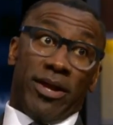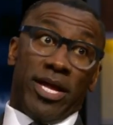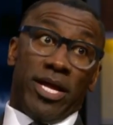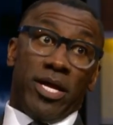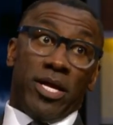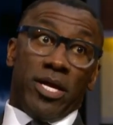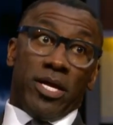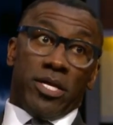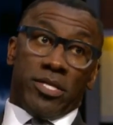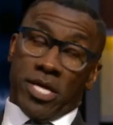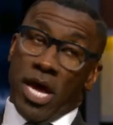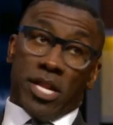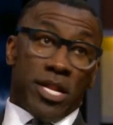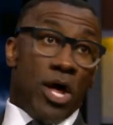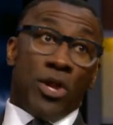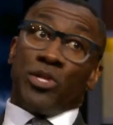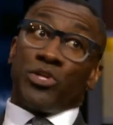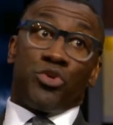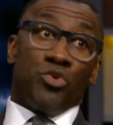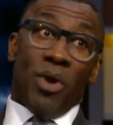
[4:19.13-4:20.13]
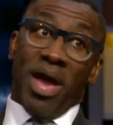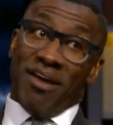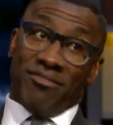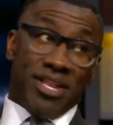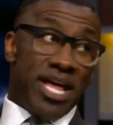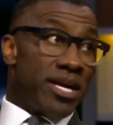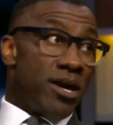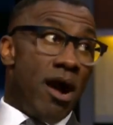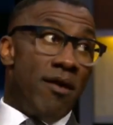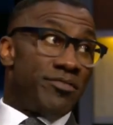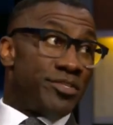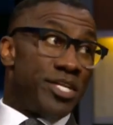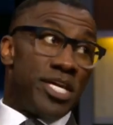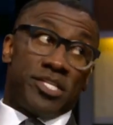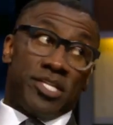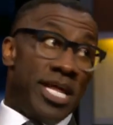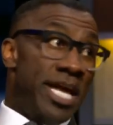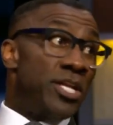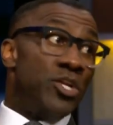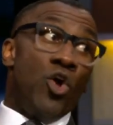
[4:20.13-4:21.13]
Y'all the only two having that
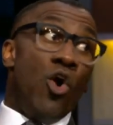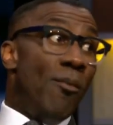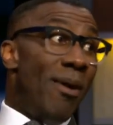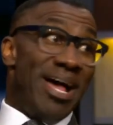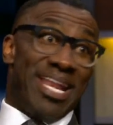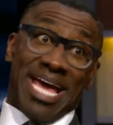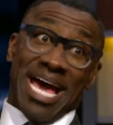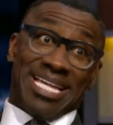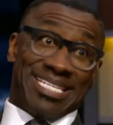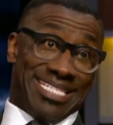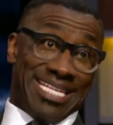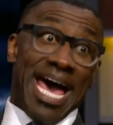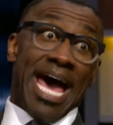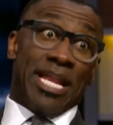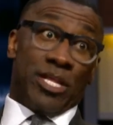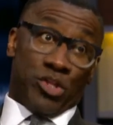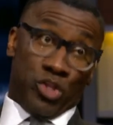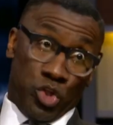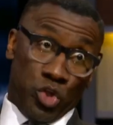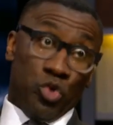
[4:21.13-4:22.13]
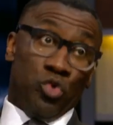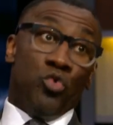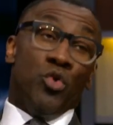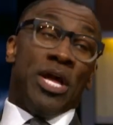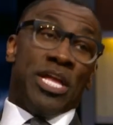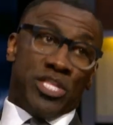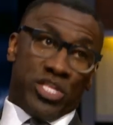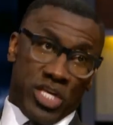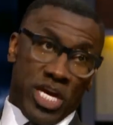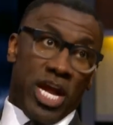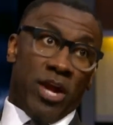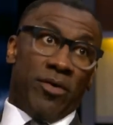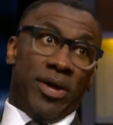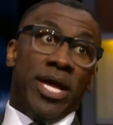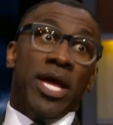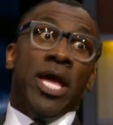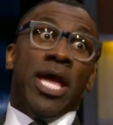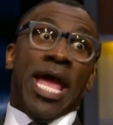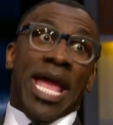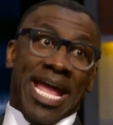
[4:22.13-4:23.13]
conversation. Ain't nobody outside of you and Jerry
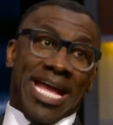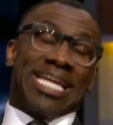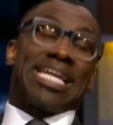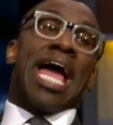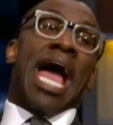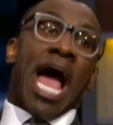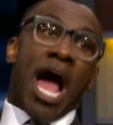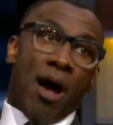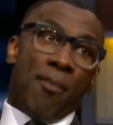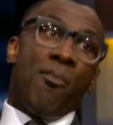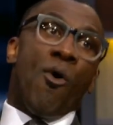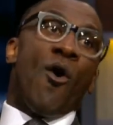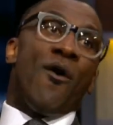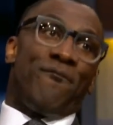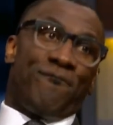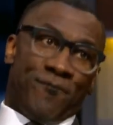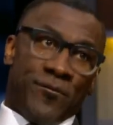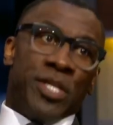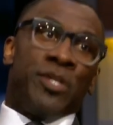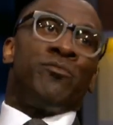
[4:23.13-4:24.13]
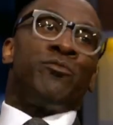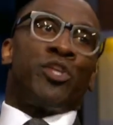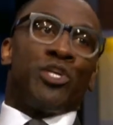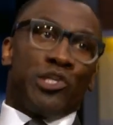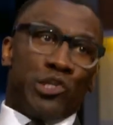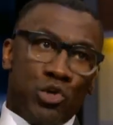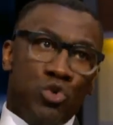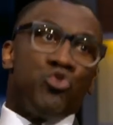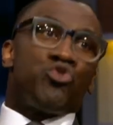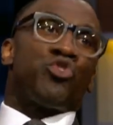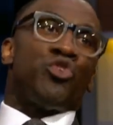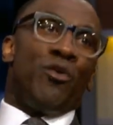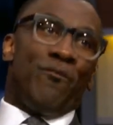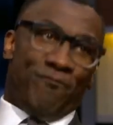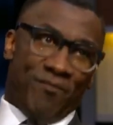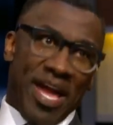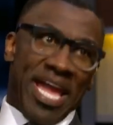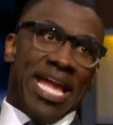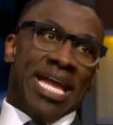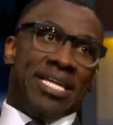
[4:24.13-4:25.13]
and Cowboy delusional
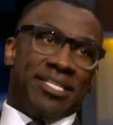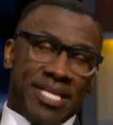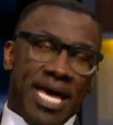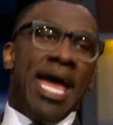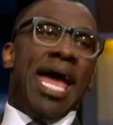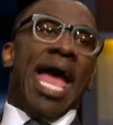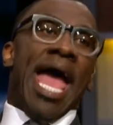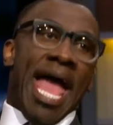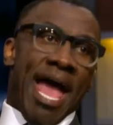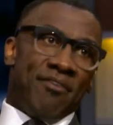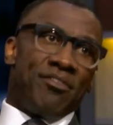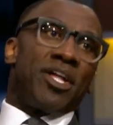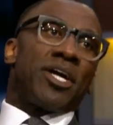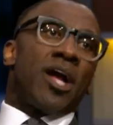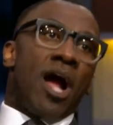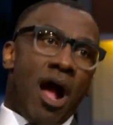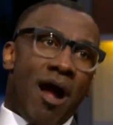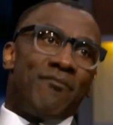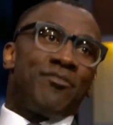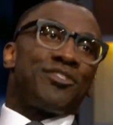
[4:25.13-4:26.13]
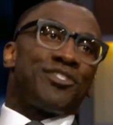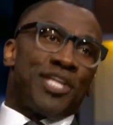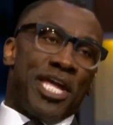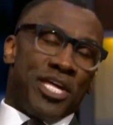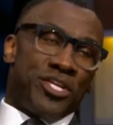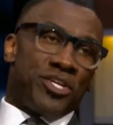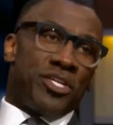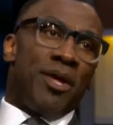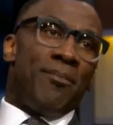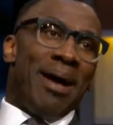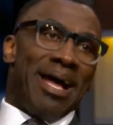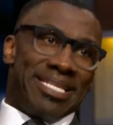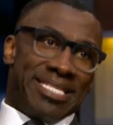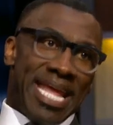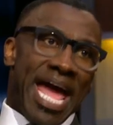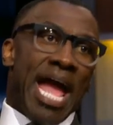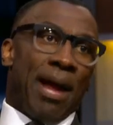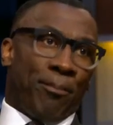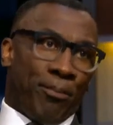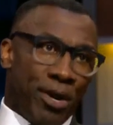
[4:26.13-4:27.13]
fans having a conversation about
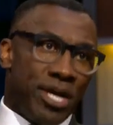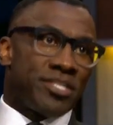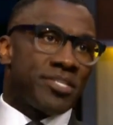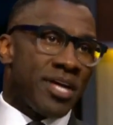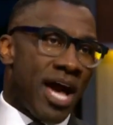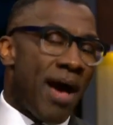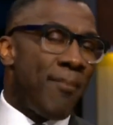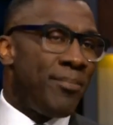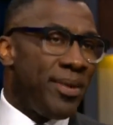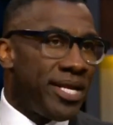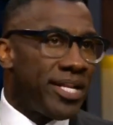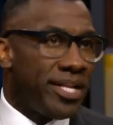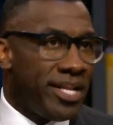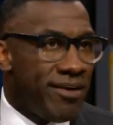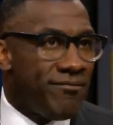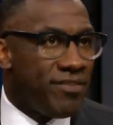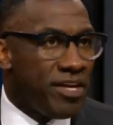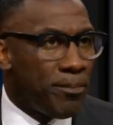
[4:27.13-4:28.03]
Dak Prescott being an MVP.